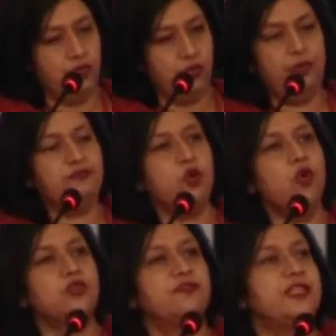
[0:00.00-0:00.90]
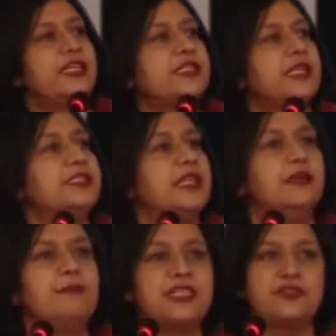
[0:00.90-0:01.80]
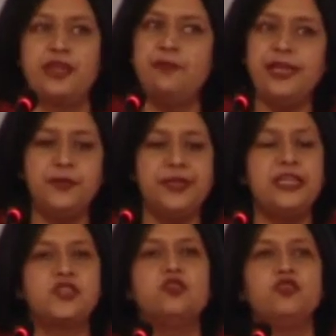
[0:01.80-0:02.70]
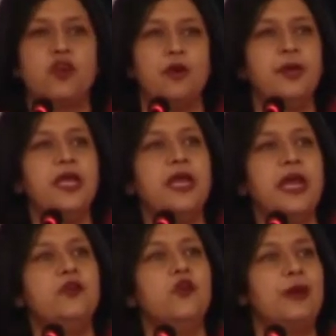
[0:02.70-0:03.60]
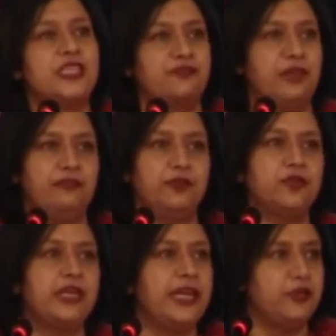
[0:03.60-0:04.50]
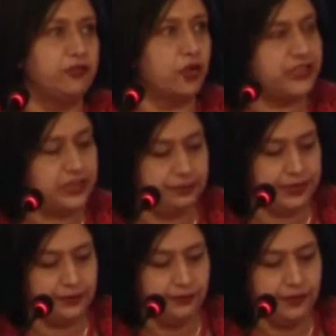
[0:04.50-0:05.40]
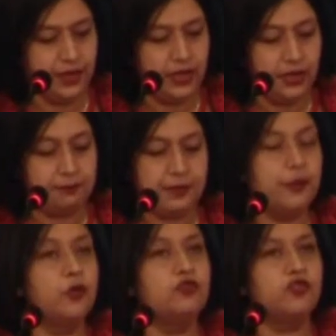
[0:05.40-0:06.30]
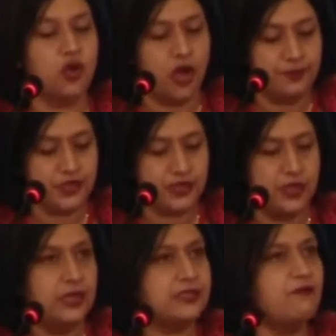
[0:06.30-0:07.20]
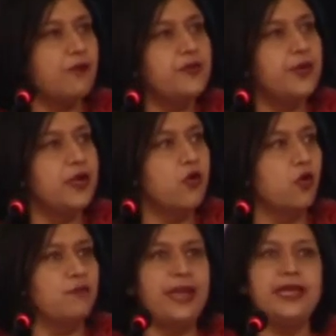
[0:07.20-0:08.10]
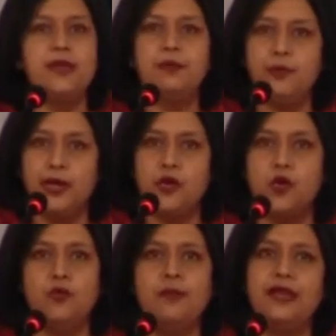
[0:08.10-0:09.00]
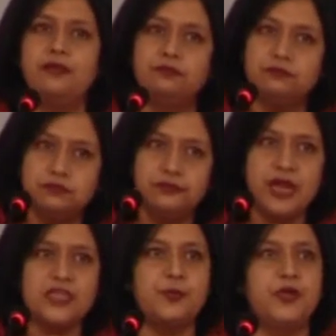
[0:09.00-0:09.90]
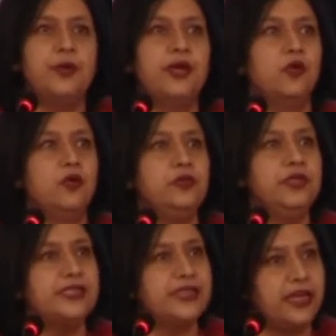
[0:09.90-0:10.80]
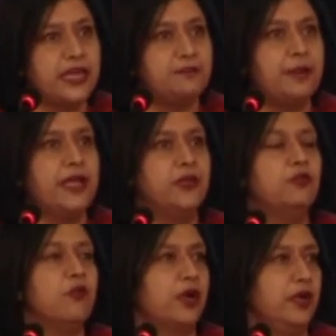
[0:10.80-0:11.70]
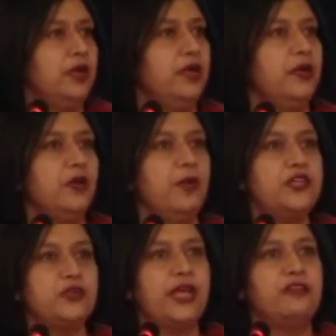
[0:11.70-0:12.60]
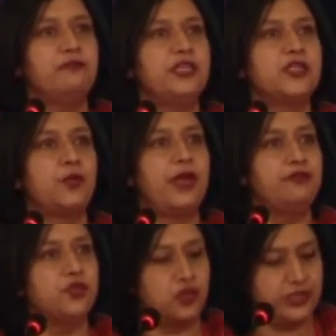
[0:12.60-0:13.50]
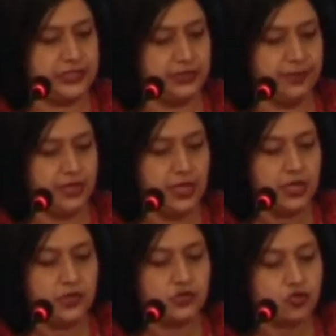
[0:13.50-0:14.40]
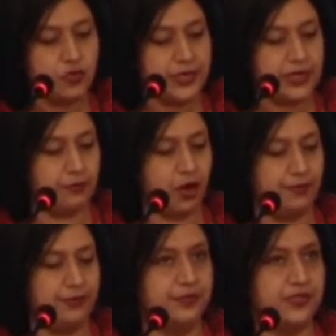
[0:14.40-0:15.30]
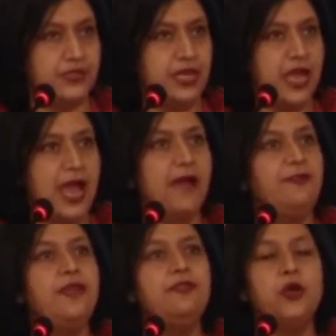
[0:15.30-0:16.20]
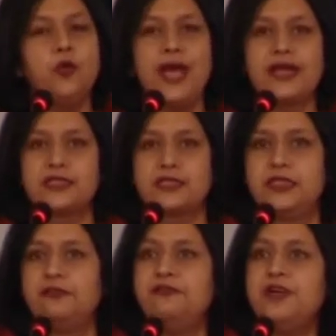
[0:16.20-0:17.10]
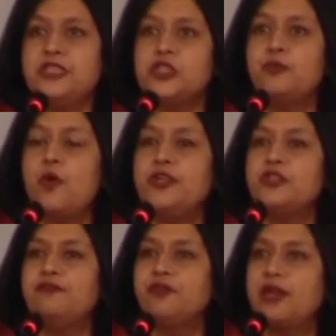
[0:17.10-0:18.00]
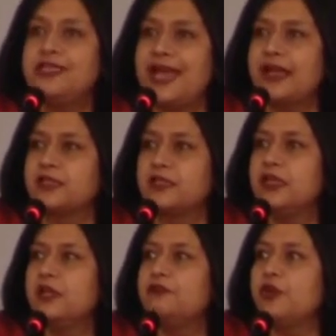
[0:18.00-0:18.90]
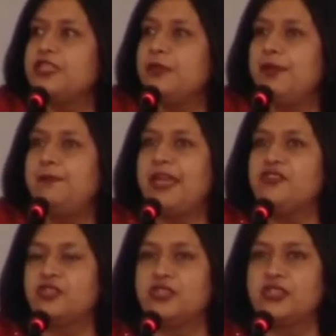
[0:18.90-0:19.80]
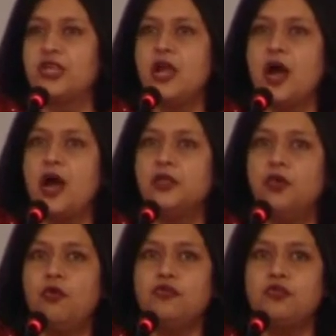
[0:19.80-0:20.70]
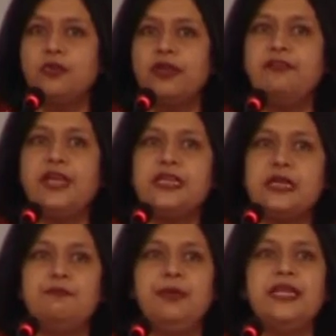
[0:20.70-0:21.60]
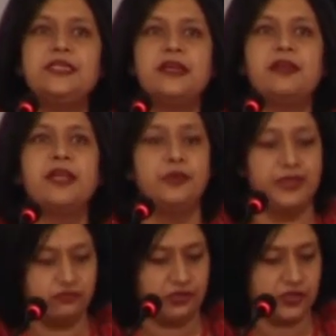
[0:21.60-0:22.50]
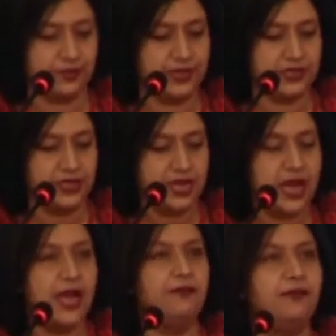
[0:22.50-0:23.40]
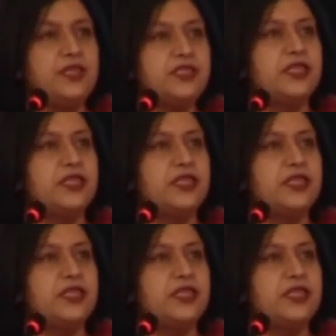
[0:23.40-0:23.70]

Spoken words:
We've talked of the distance and the bus fare. And by the way, there's no job and no bus fare if you declare you've got TB. People lose jobs. Someone will know. My neighbor will know. My husband will know. He'll say, I get my new model. Why should I live with this wife who's got TB? So many problems. And then the quacks, the first point of contact for TB patients are those who give incomplete, irregular treatment. And this